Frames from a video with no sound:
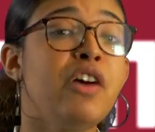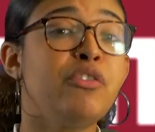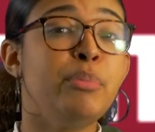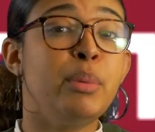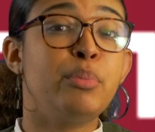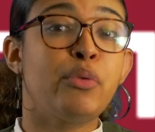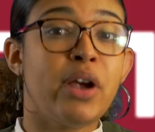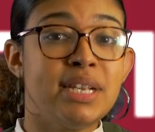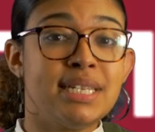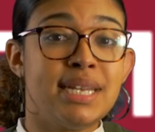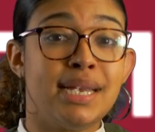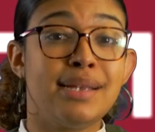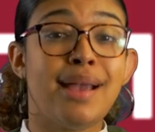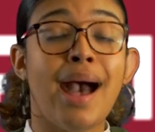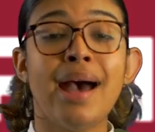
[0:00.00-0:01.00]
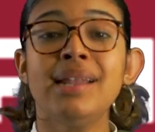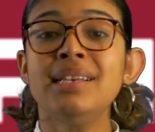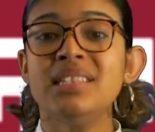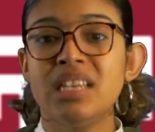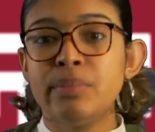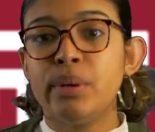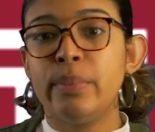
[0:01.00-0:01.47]
Government President Gotti
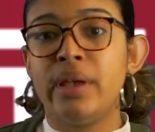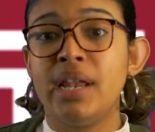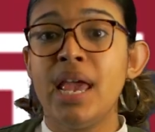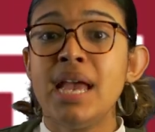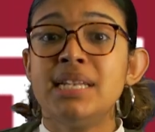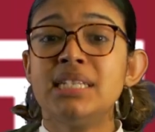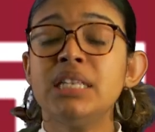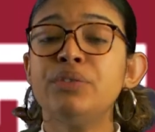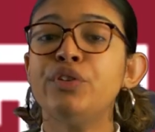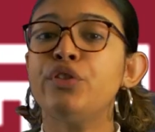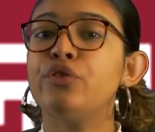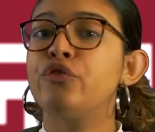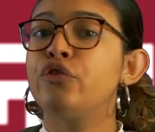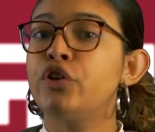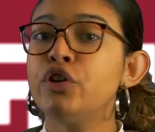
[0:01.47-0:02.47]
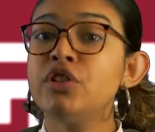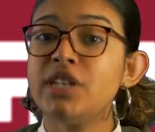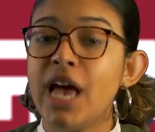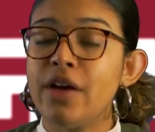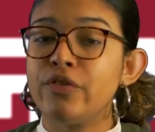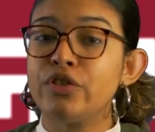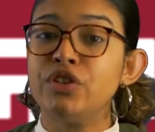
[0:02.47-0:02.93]
Zimmerman delivered the first
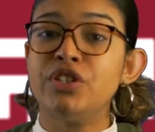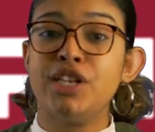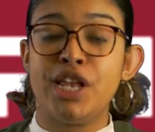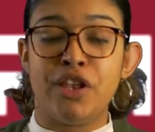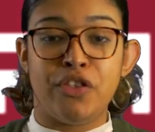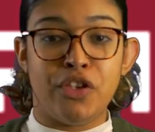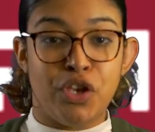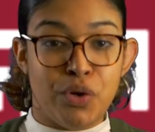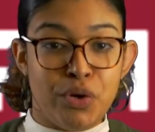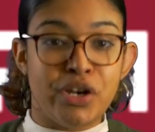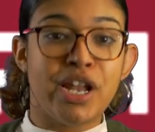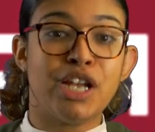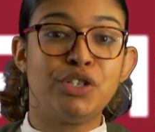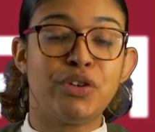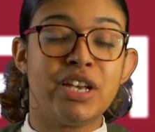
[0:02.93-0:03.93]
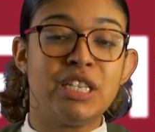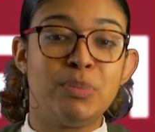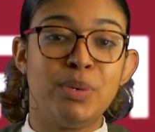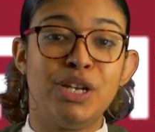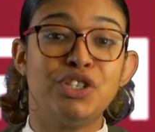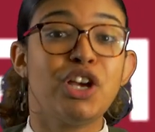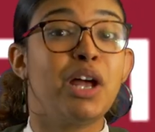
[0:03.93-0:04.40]
ever State of the Union address
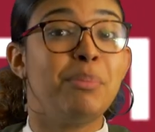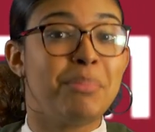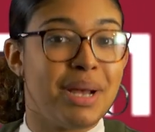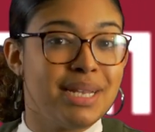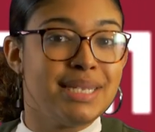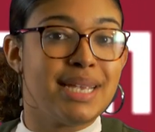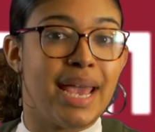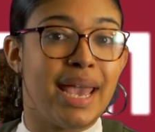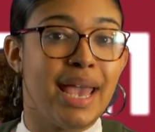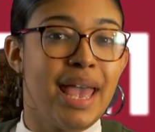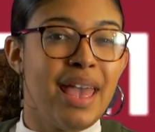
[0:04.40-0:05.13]
speech on Monday.